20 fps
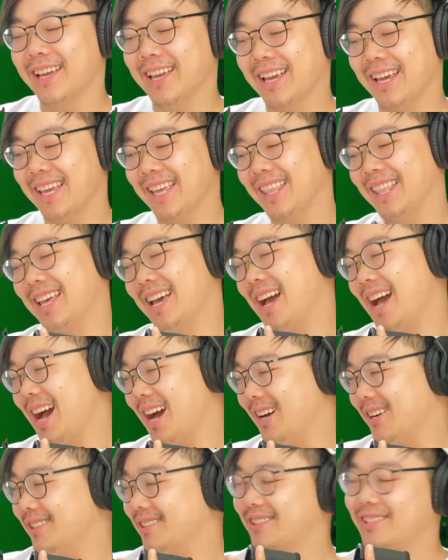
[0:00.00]
in the
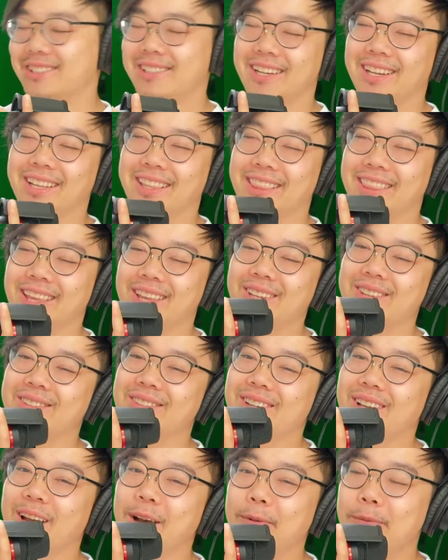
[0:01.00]
house. Jake, thanks
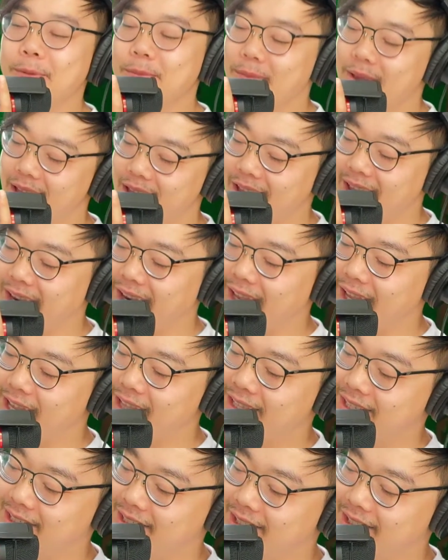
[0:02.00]
for coming, man. It's